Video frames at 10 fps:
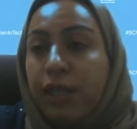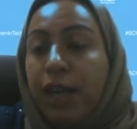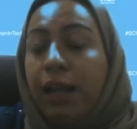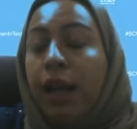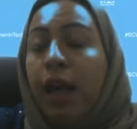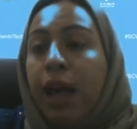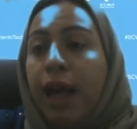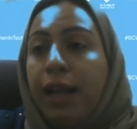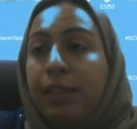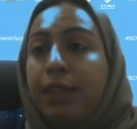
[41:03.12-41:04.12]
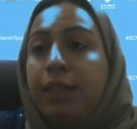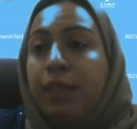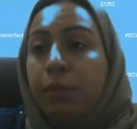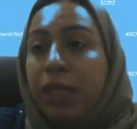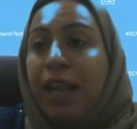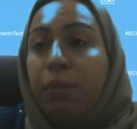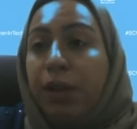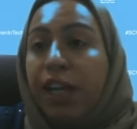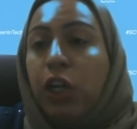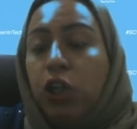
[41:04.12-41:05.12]
and systems and
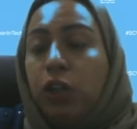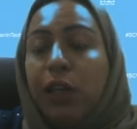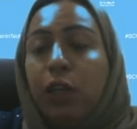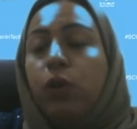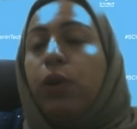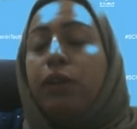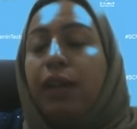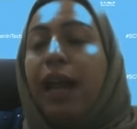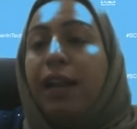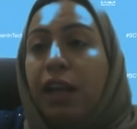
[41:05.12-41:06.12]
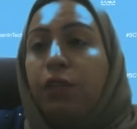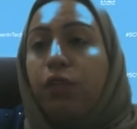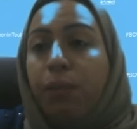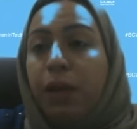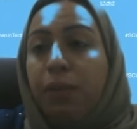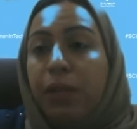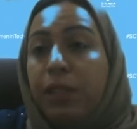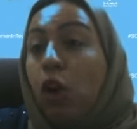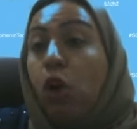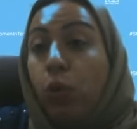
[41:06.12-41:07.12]
applications that you can get from them. This
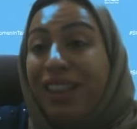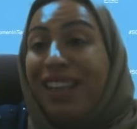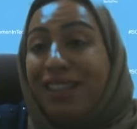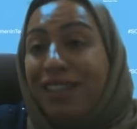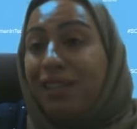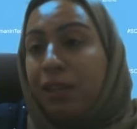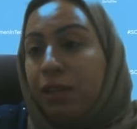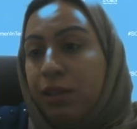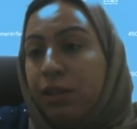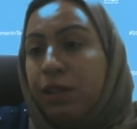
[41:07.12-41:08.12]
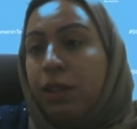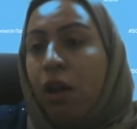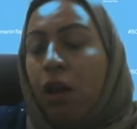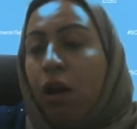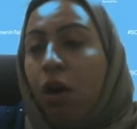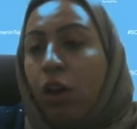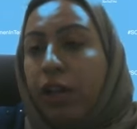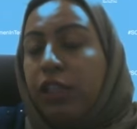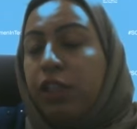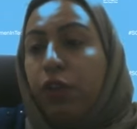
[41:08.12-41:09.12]
along with the assistance on
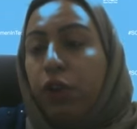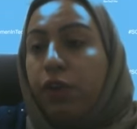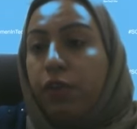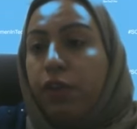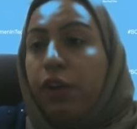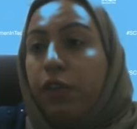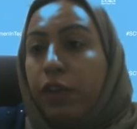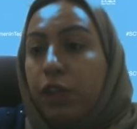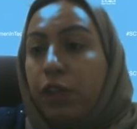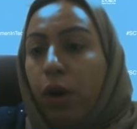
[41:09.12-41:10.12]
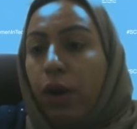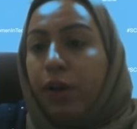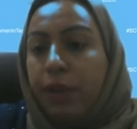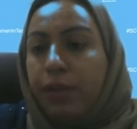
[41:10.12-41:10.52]
it if it is required.